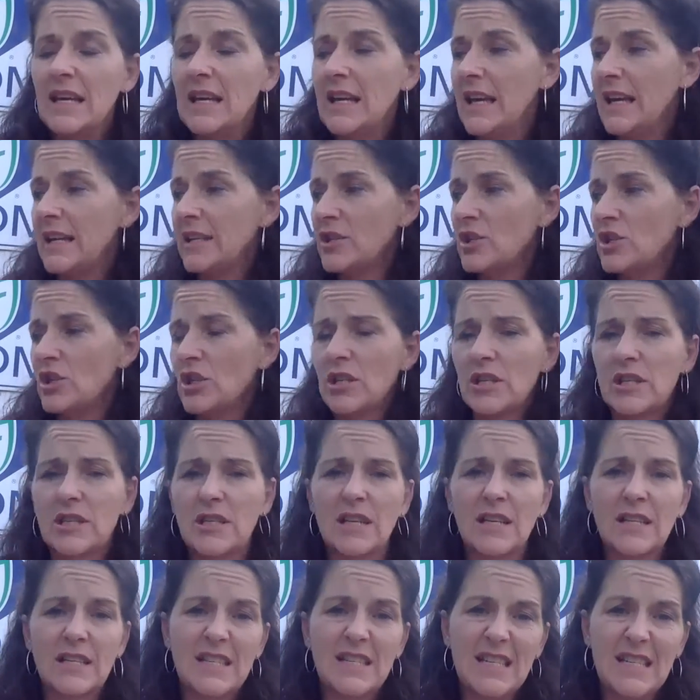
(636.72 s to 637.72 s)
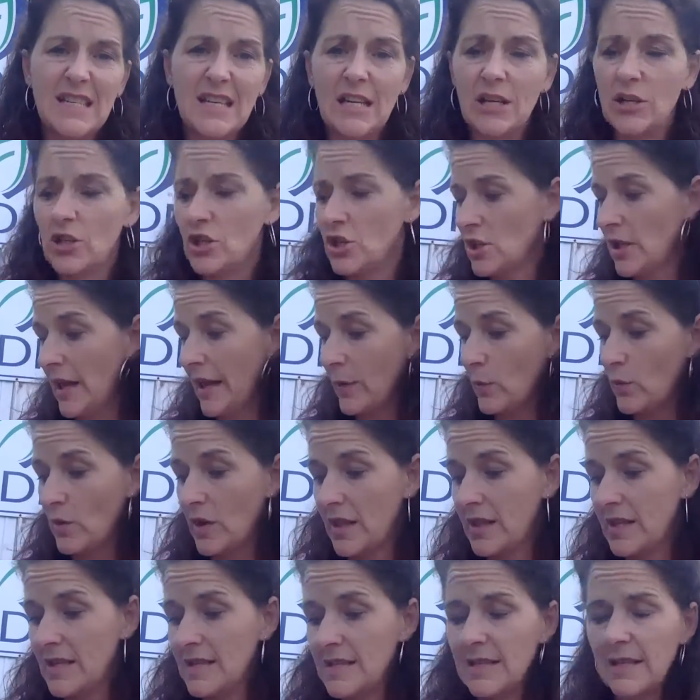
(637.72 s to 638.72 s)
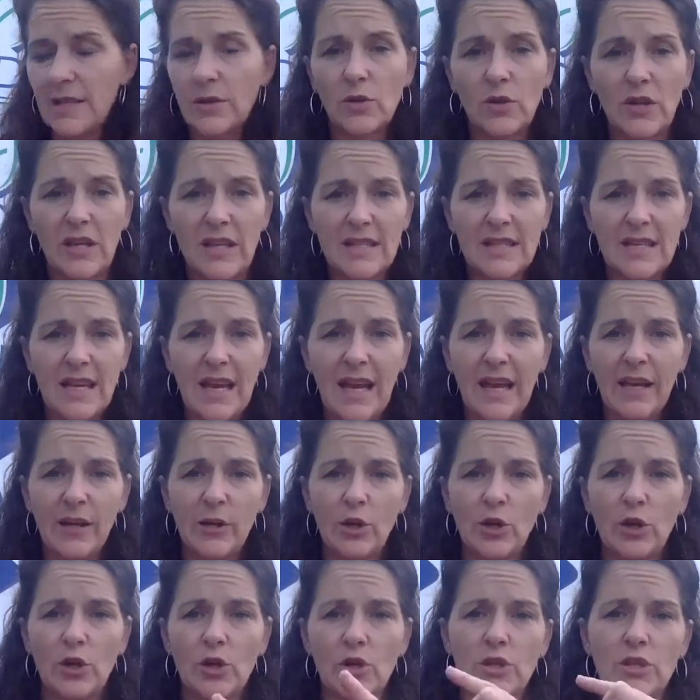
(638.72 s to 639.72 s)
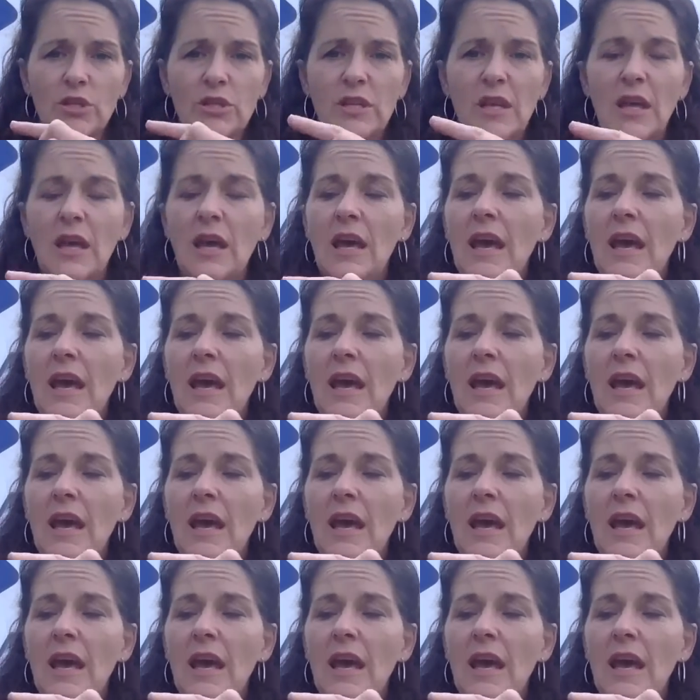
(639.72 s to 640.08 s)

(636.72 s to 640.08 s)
in just a dish, like one of these little containers.